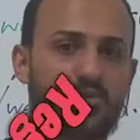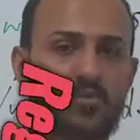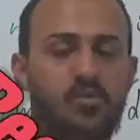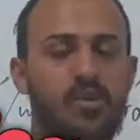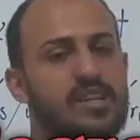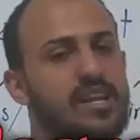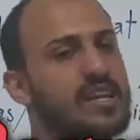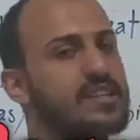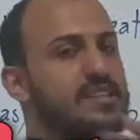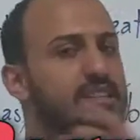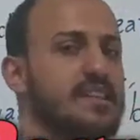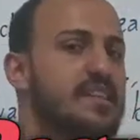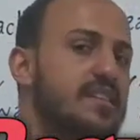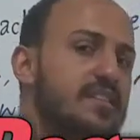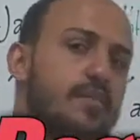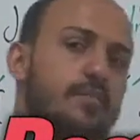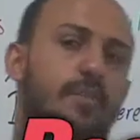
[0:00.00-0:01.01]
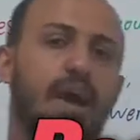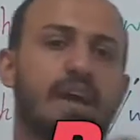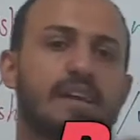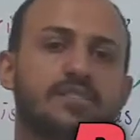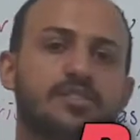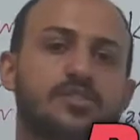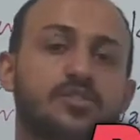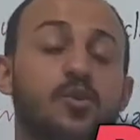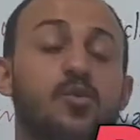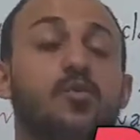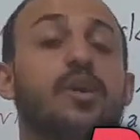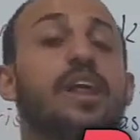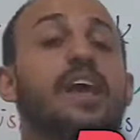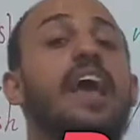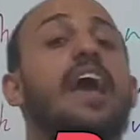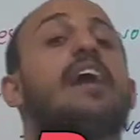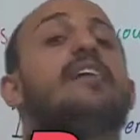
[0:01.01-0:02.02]
what I did in the past. So what
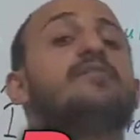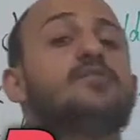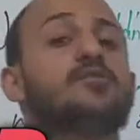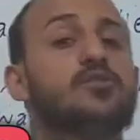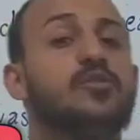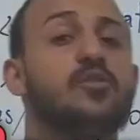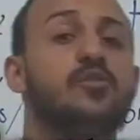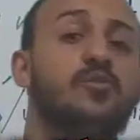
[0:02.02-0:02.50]
I have to do,